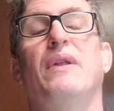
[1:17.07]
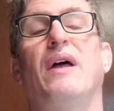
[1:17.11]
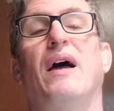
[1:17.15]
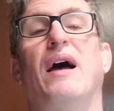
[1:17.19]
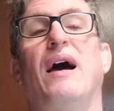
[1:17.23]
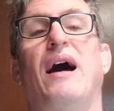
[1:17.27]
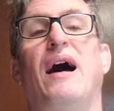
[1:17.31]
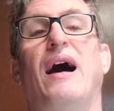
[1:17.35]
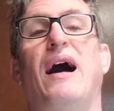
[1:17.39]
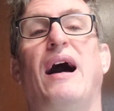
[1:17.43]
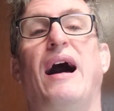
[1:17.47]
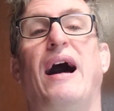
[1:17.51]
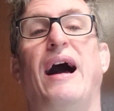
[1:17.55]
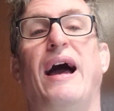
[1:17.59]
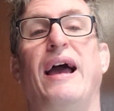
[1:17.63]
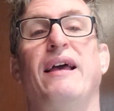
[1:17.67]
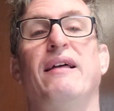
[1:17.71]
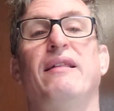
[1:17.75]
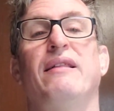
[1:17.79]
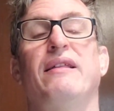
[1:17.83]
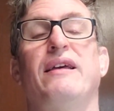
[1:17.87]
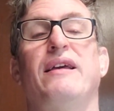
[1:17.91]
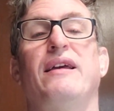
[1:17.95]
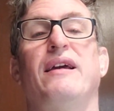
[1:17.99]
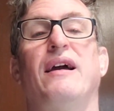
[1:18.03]

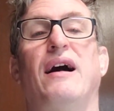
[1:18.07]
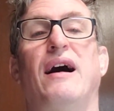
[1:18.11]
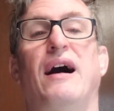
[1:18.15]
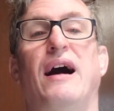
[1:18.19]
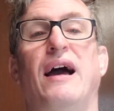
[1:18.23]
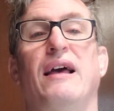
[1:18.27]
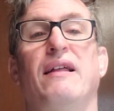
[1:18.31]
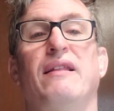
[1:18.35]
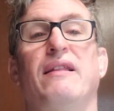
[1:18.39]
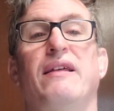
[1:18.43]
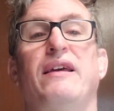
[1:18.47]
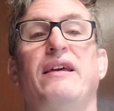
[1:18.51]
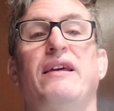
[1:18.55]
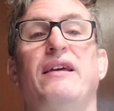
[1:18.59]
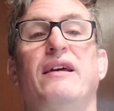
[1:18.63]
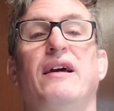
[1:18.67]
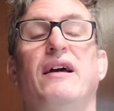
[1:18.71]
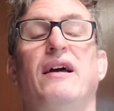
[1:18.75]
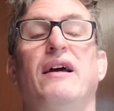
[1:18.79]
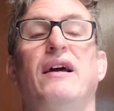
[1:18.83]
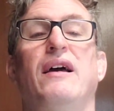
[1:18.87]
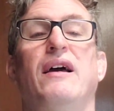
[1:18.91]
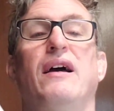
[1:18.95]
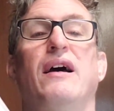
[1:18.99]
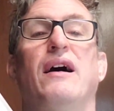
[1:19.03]
highly
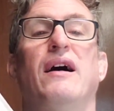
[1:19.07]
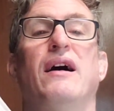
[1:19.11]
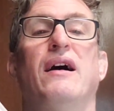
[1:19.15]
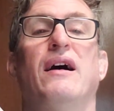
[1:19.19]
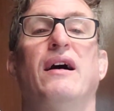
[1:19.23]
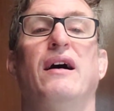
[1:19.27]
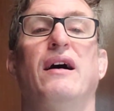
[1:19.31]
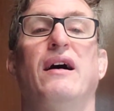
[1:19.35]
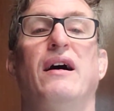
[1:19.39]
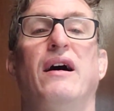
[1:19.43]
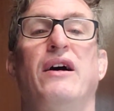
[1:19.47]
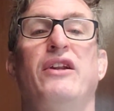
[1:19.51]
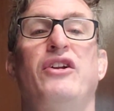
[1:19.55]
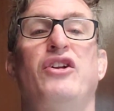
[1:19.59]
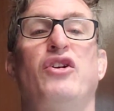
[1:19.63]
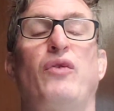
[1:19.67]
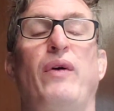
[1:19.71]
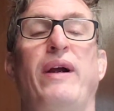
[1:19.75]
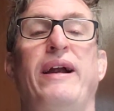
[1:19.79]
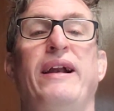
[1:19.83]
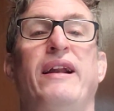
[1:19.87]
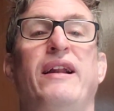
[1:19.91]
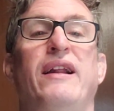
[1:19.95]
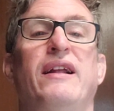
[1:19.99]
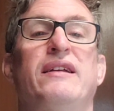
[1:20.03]

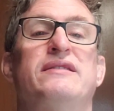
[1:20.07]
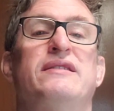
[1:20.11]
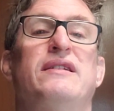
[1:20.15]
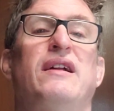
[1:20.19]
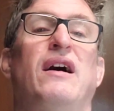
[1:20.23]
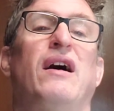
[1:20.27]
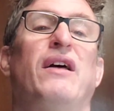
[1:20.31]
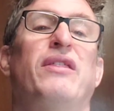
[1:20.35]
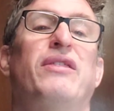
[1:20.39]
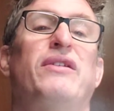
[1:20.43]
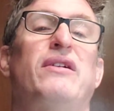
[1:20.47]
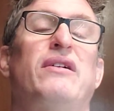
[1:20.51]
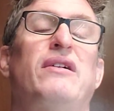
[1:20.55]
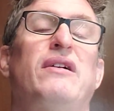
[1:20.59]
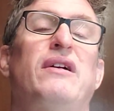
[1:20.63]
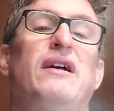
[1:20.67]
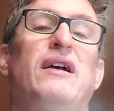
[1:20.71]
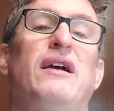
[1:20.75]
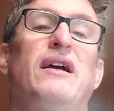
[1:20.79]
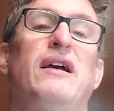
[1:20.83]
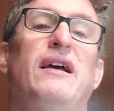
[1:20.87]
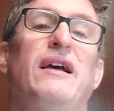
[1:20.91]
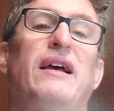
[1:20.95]
underrated as an author.